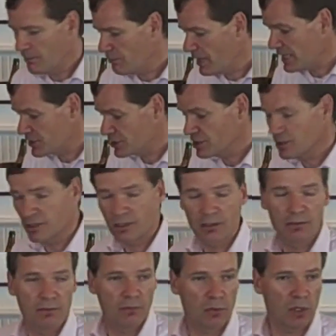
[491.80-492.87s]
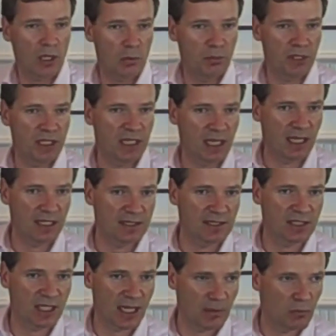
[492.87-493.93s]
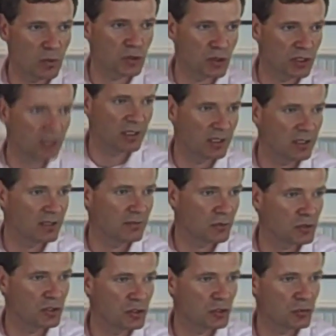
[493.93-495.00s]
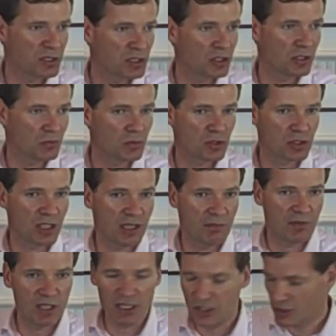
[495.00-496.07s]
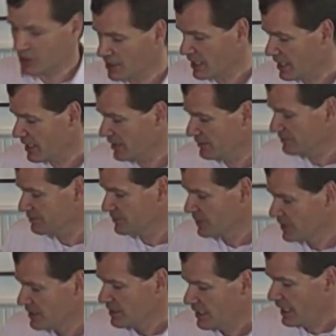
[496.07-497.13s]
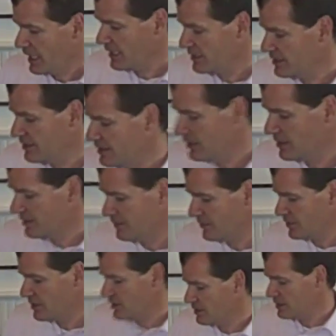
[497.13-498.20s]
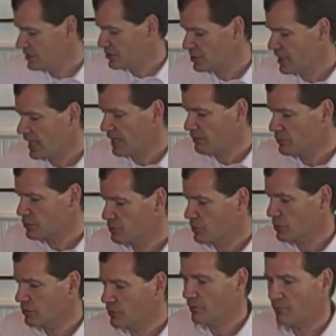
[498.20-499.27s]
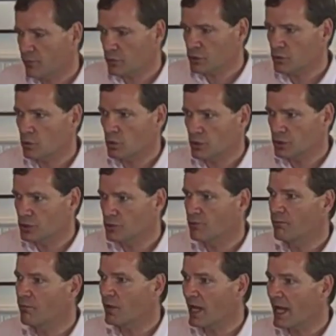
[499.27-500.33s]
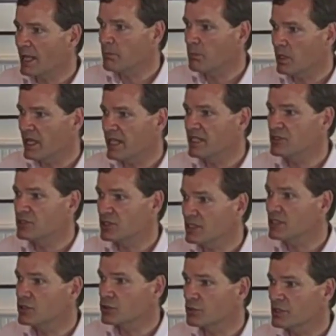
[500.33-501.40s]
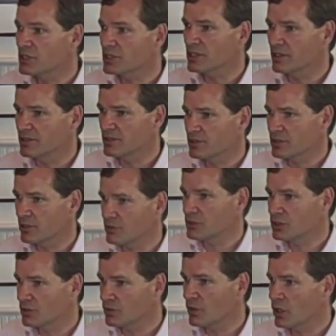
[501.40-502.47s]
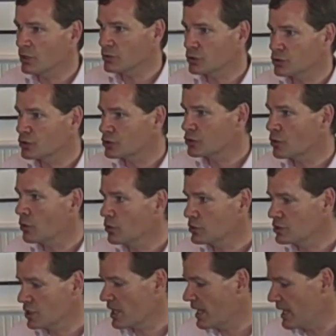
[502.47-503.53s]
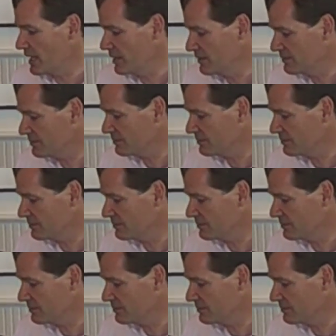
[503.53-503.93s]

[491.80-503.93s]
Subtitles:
ambassador for Alpina at the time was in Switzerland, was an aviation guy. And this guy was one of the first ones to fly planes in Switzerland, so it's a rather strong tie.